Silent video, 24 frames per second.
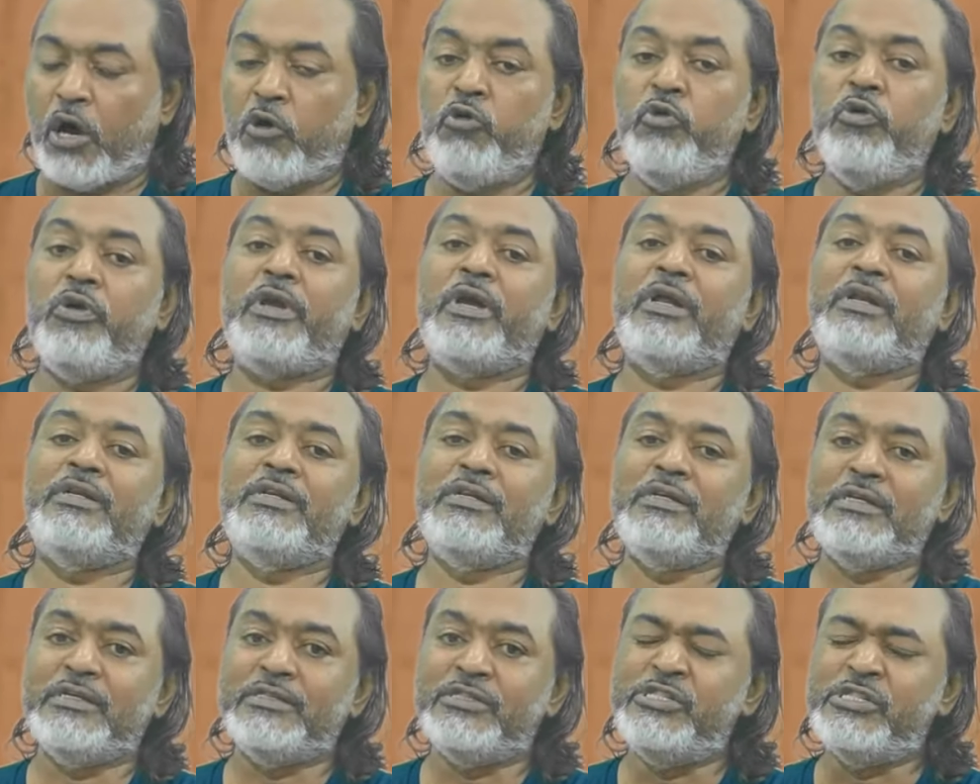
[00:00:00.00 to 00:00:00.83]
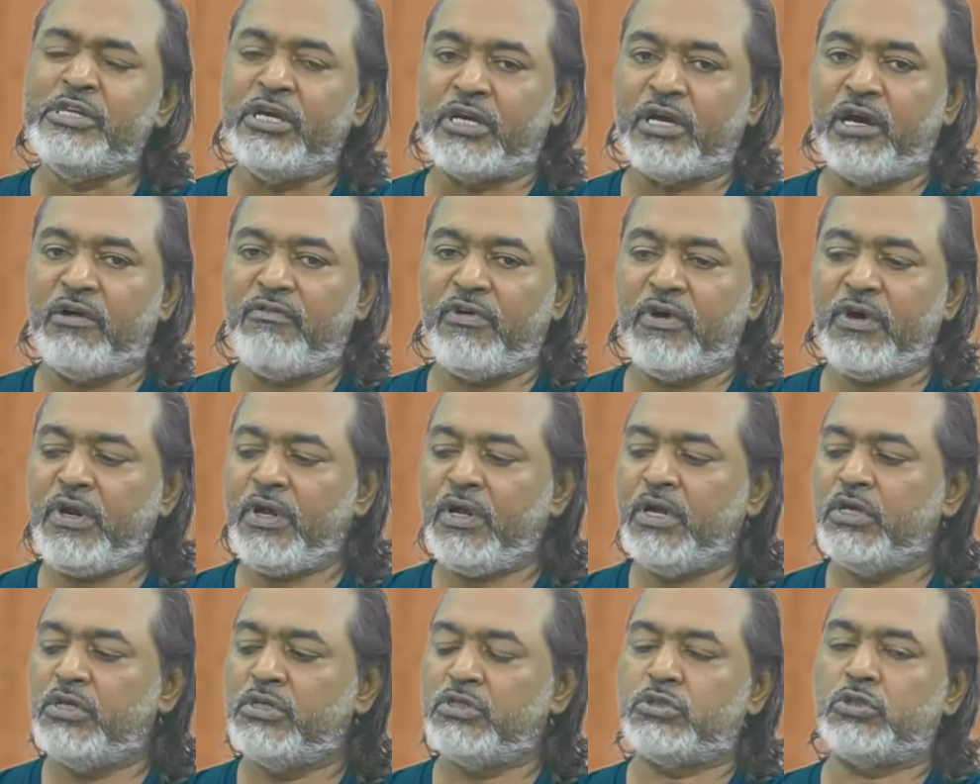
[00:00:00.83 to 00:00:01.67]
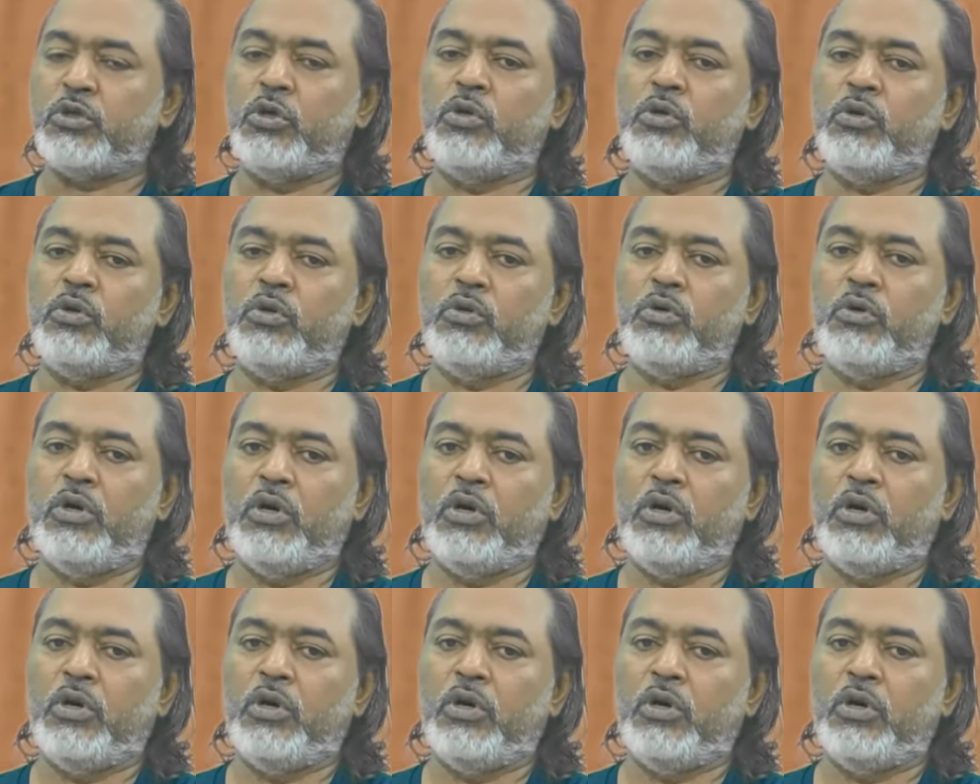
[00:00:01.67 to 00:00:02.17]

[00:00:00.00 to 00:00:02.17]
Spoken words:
we can recover. So